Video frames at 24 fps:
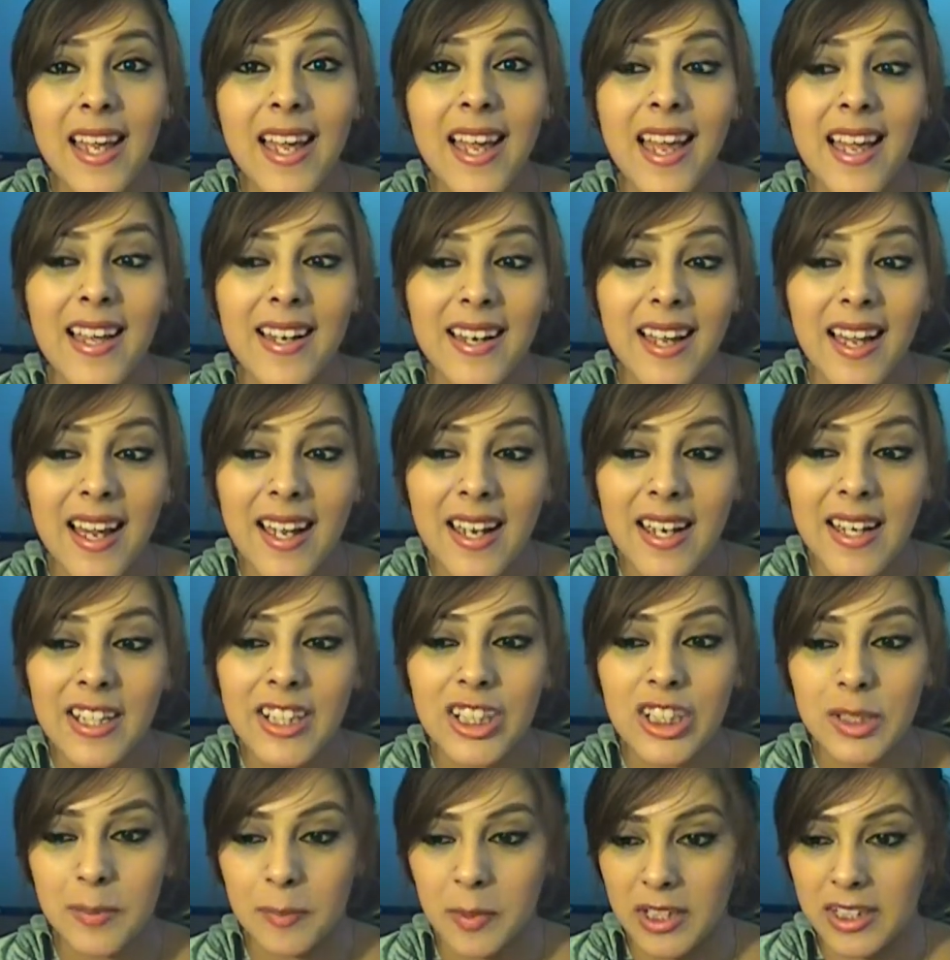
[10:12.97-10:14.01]
And I
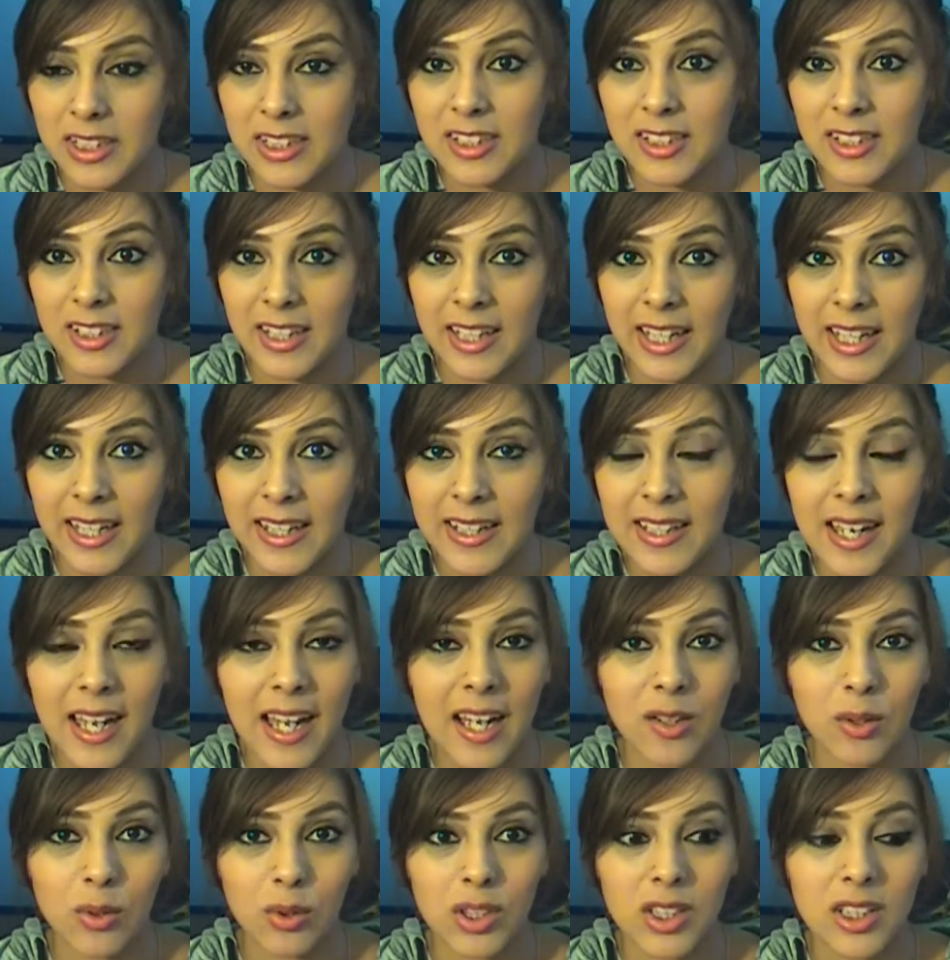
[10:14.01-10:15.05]
just bought this today
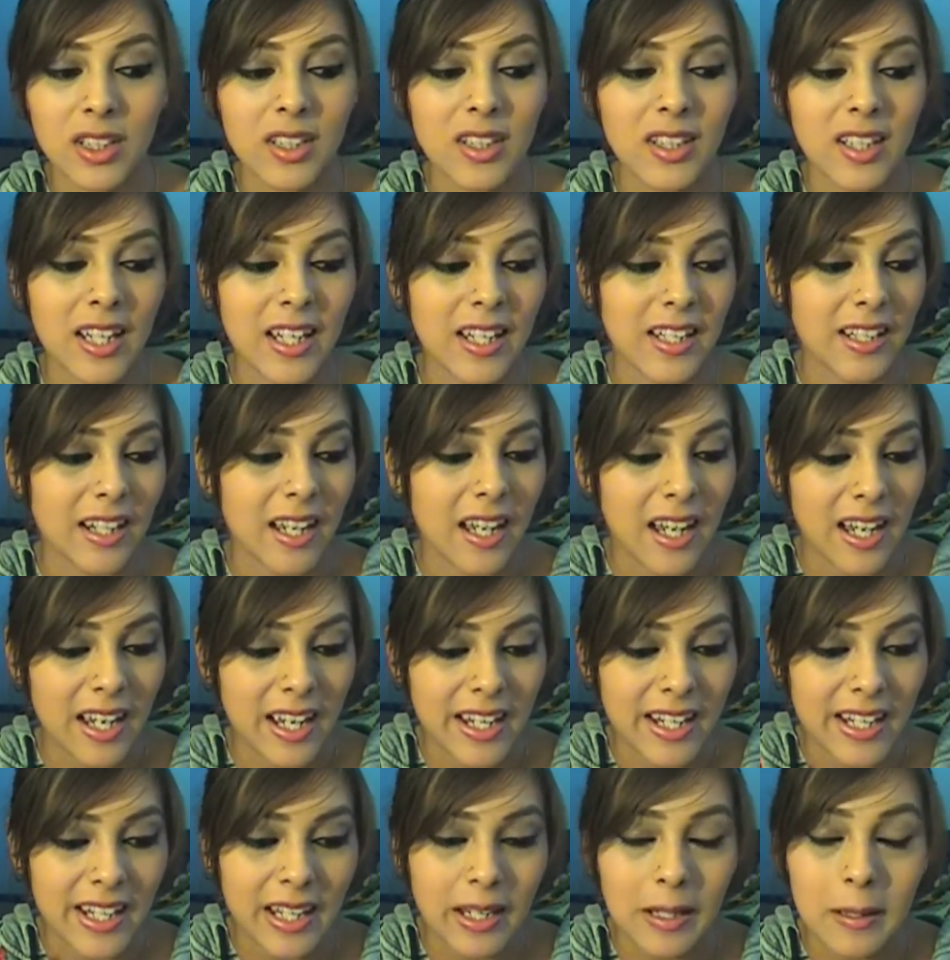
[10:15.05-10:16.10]
at Ulta and
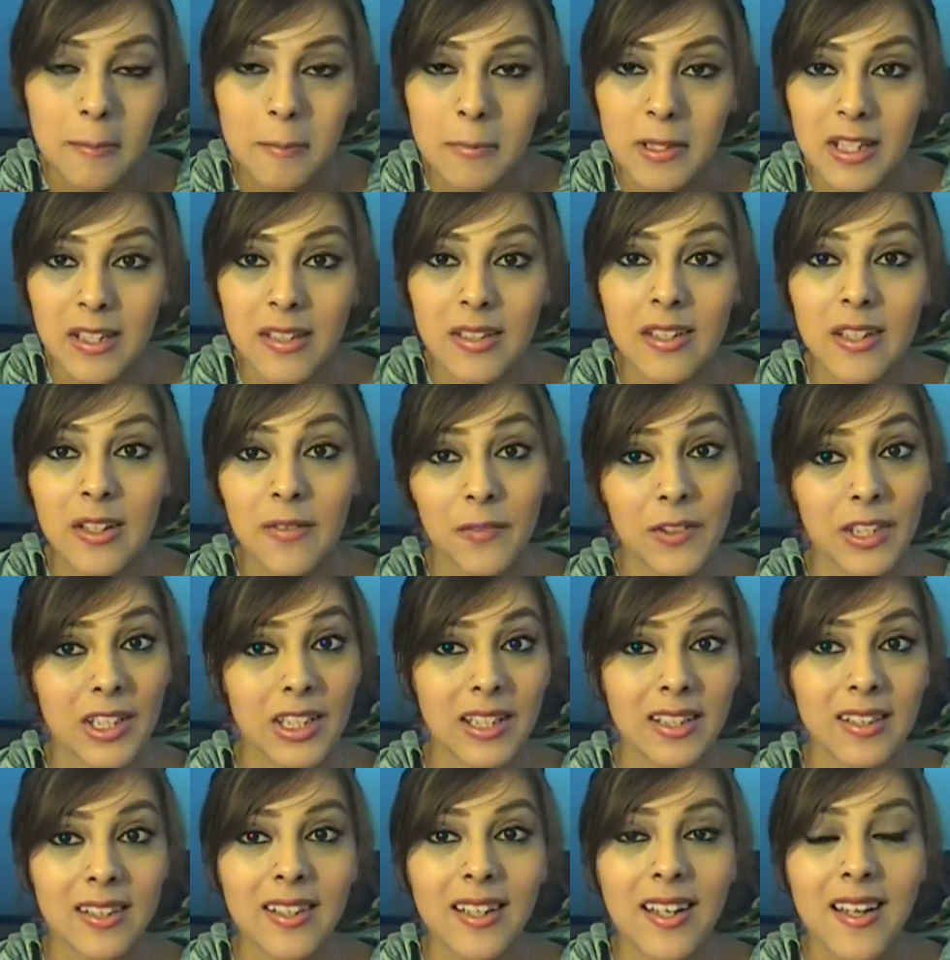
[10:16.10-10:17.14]
I am in love with
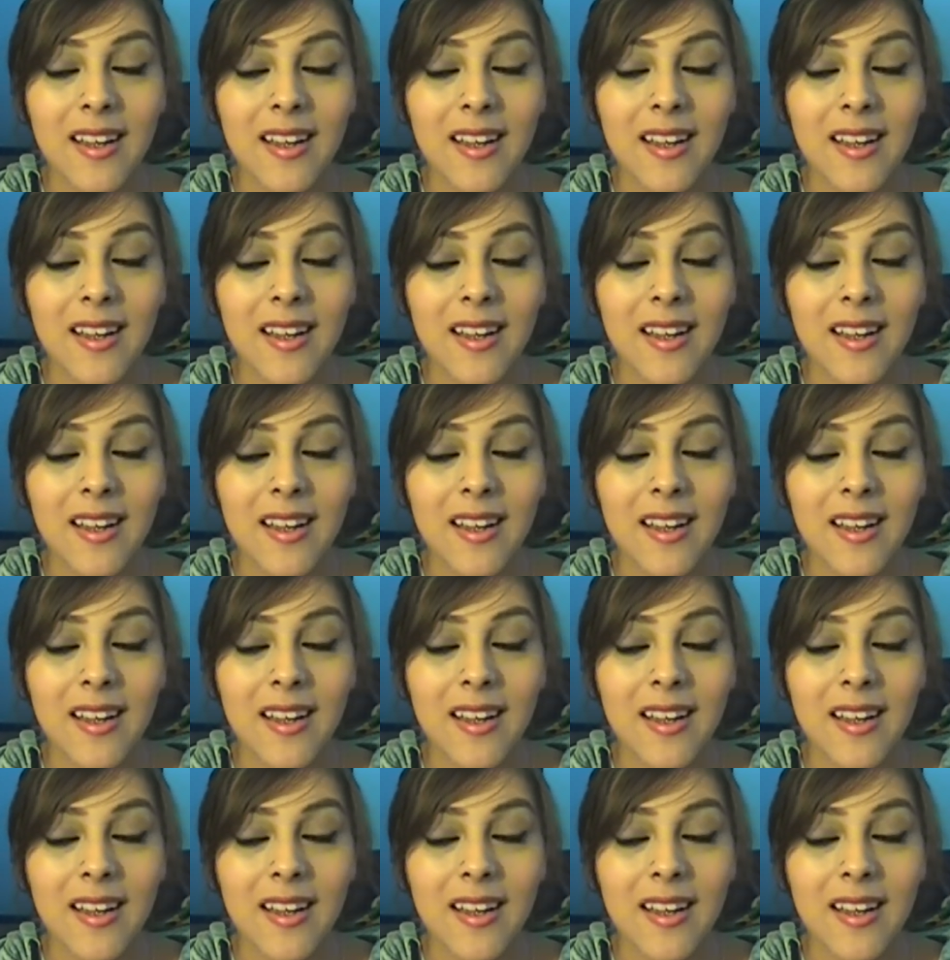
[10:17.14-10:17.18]
it.